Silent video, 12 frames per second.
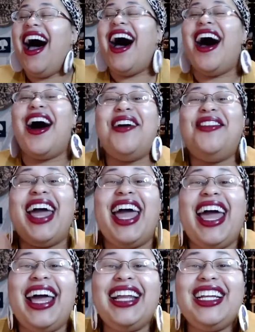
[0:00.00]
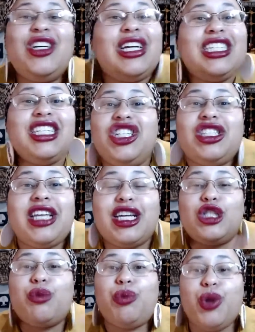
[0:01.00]
Um, and you get to just
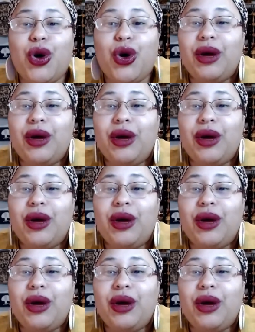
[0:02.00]
explore.